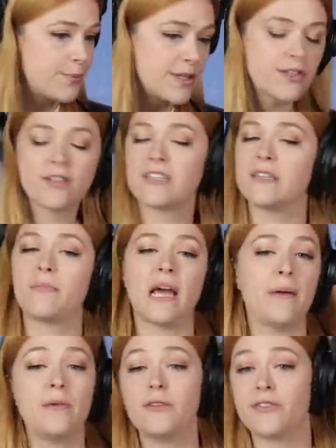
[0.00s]
Brindleton
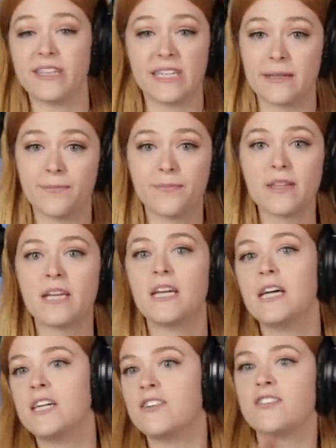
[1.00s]
Bay Museum.
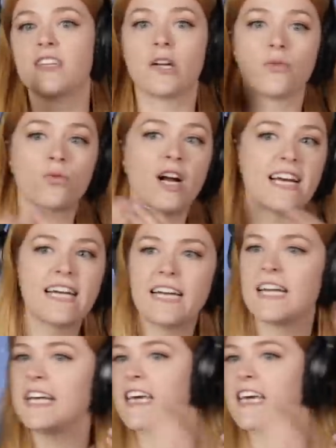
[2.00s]
She's gonna run in,